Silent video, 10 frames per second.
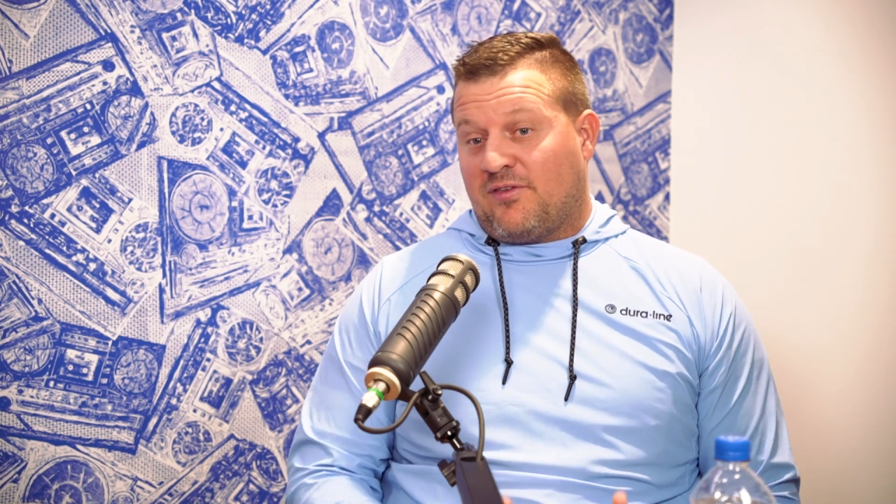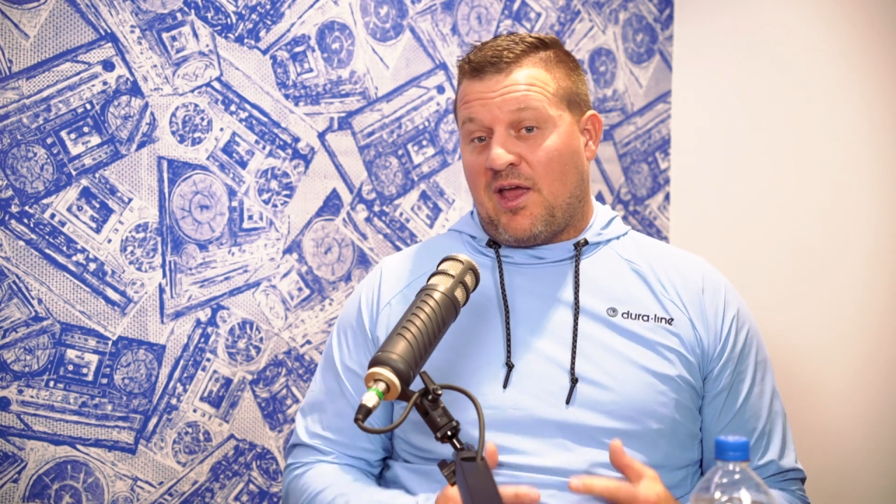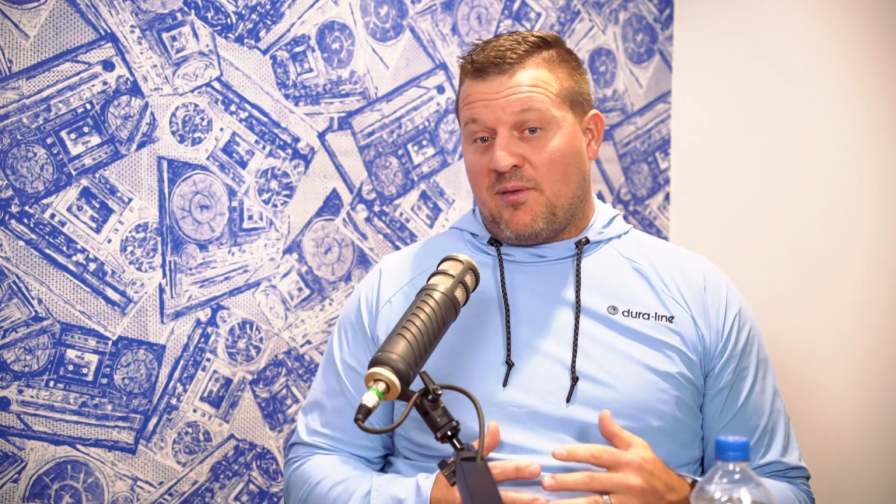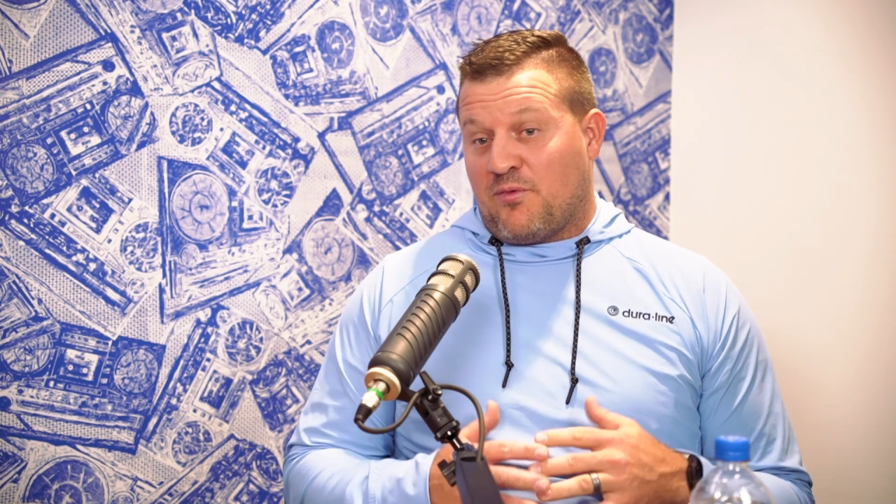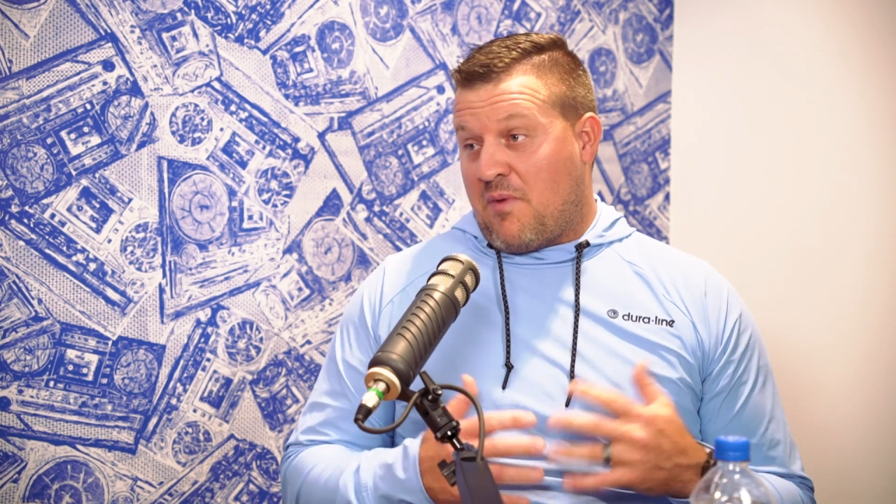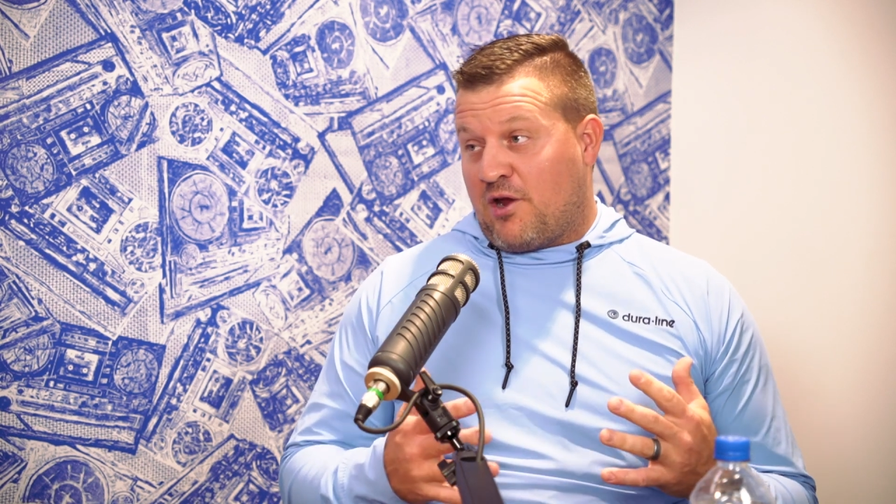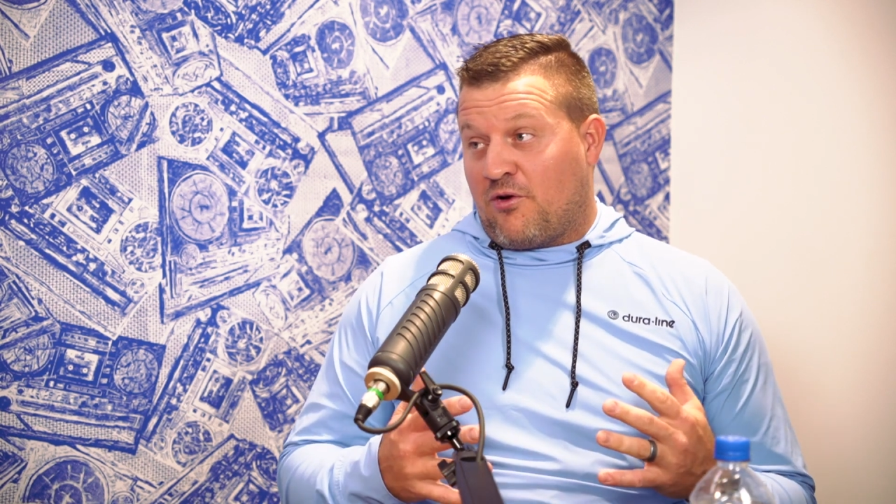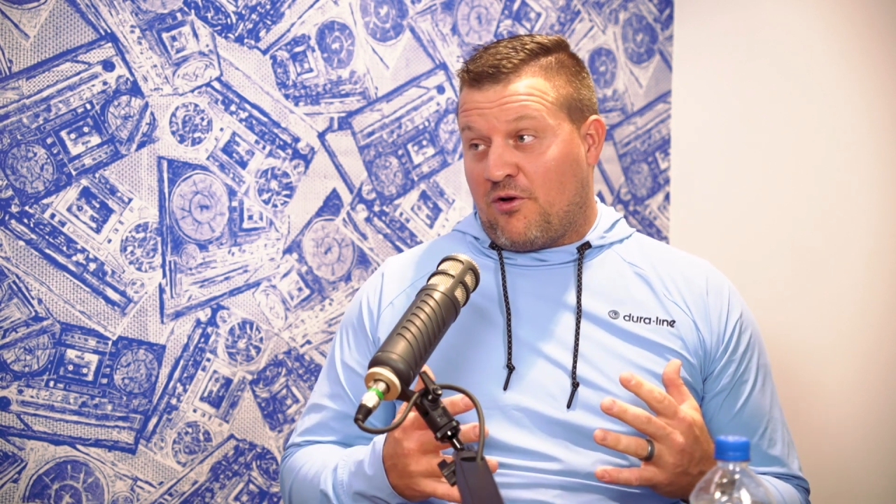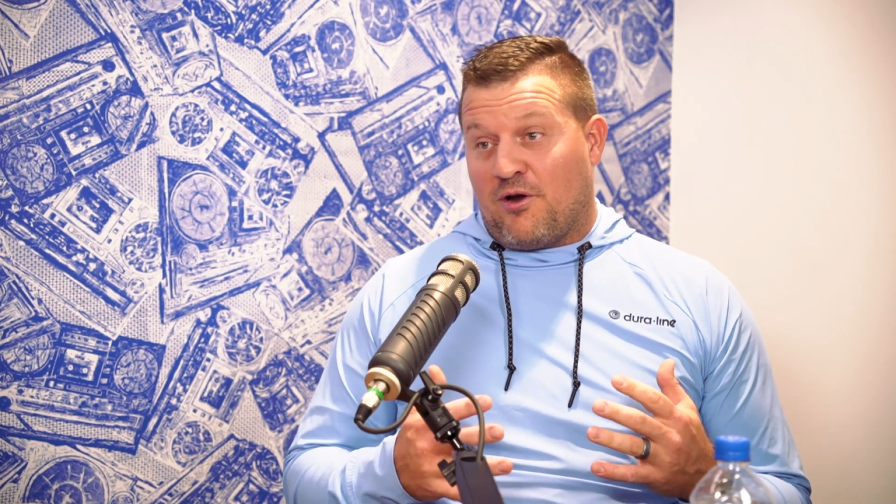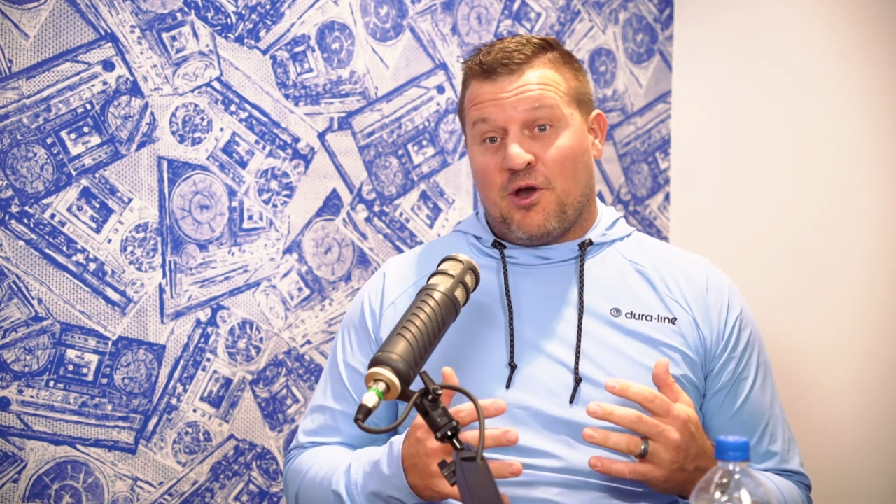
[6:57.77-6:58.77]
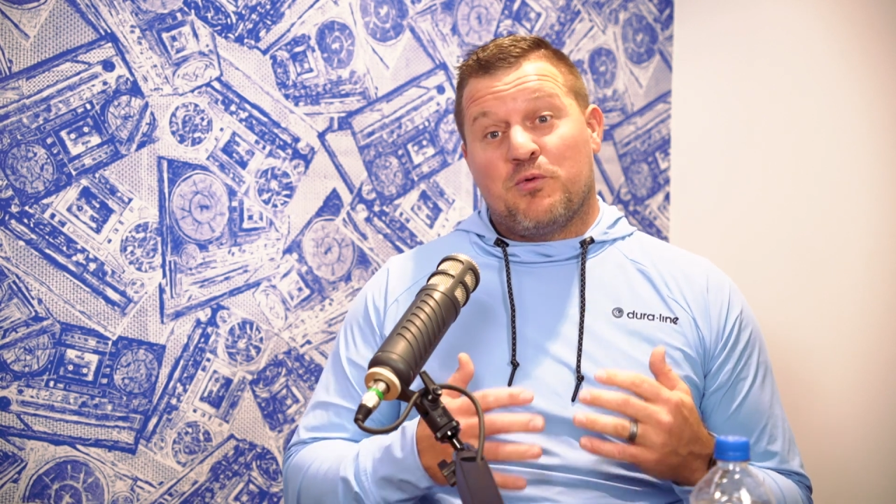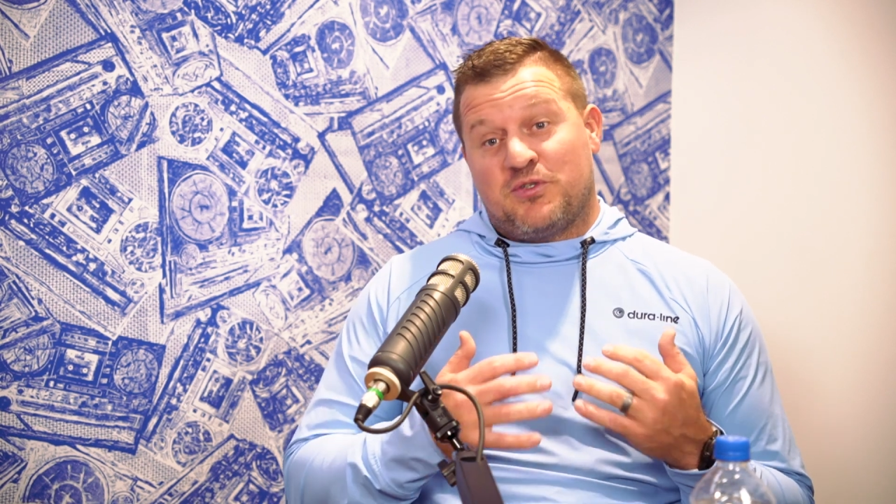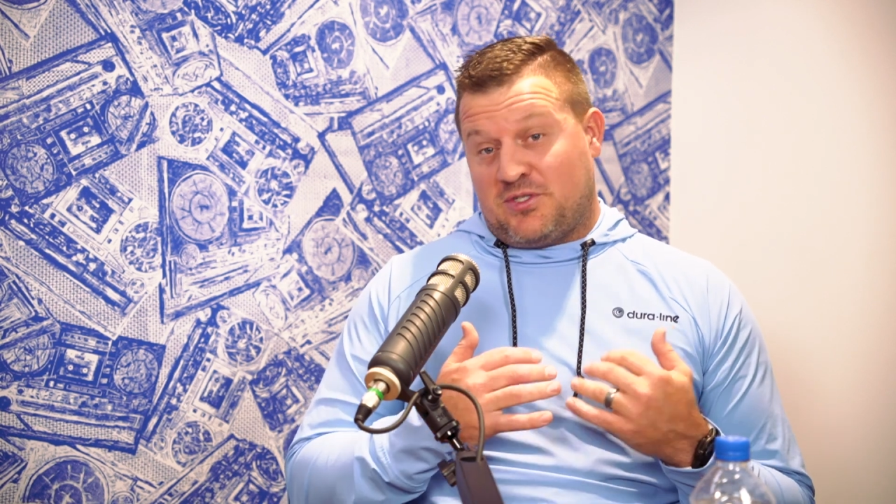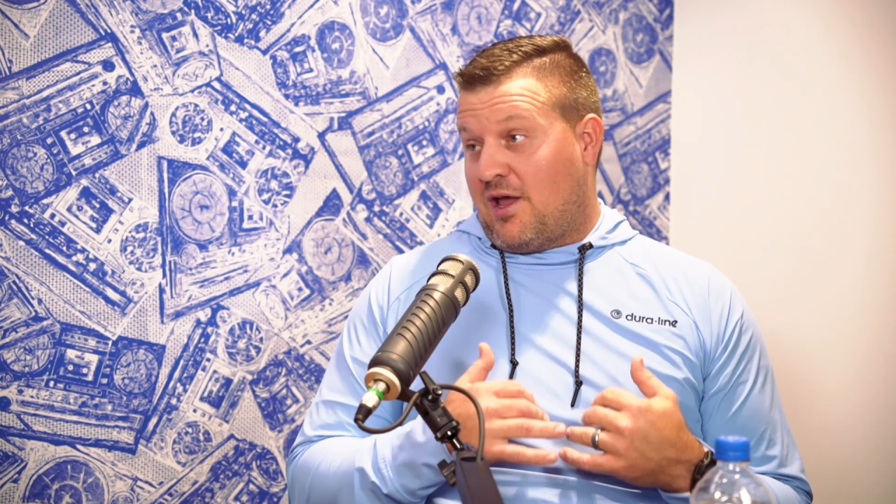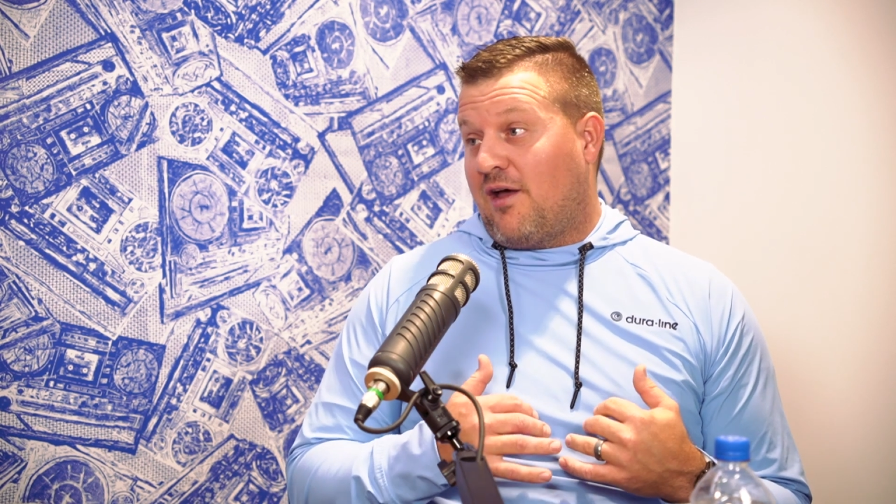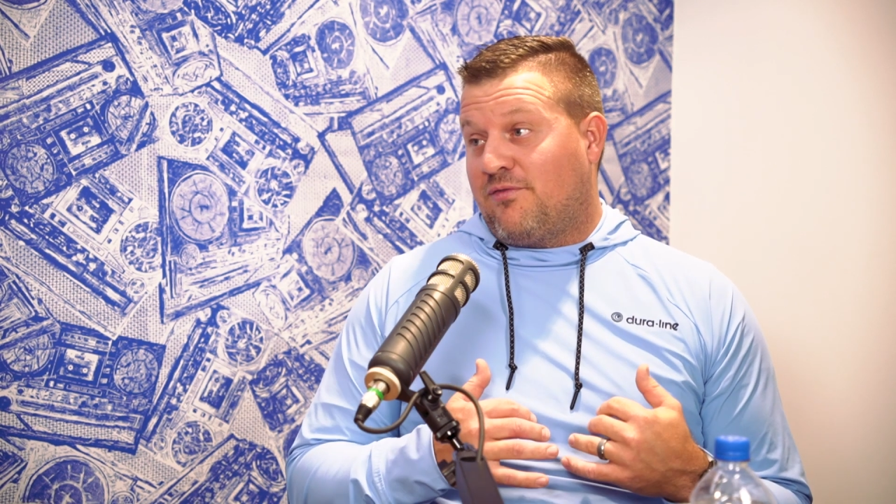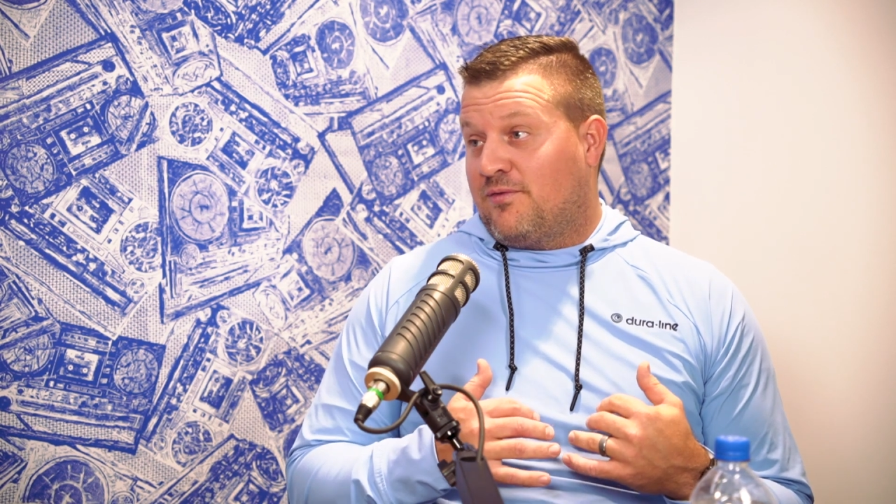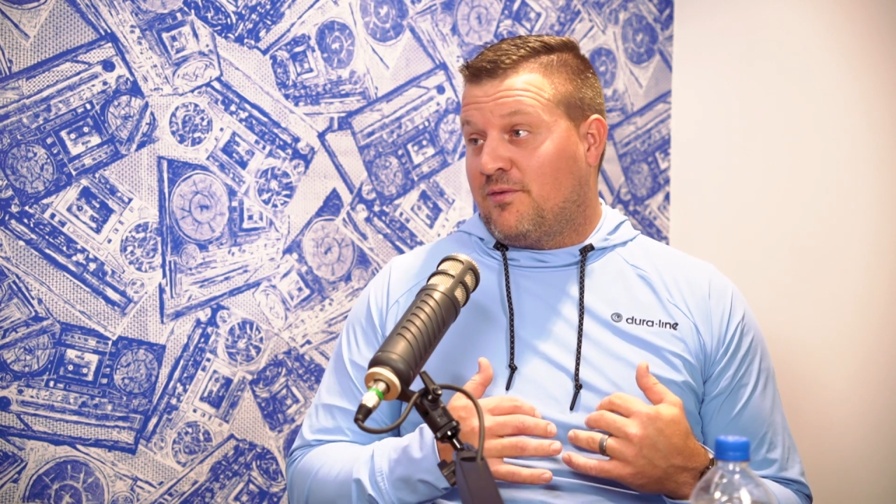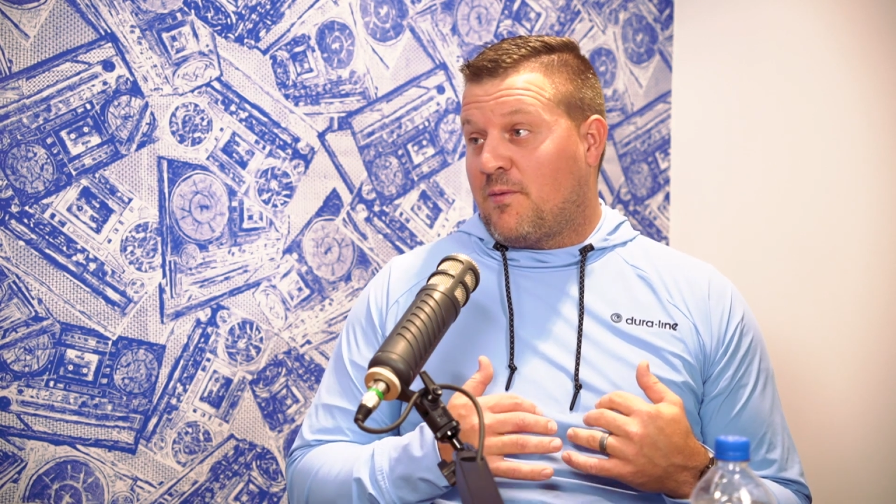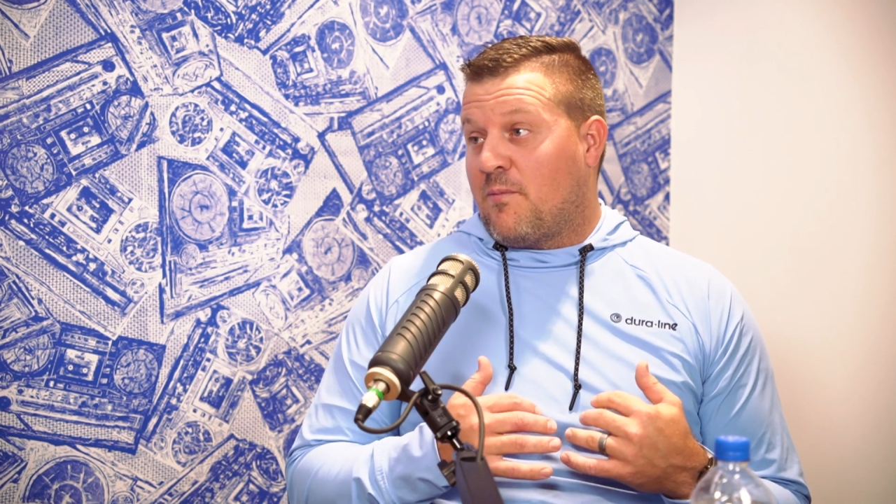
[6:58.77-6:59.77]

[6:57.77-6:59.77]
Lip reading: times in my career, it was tough,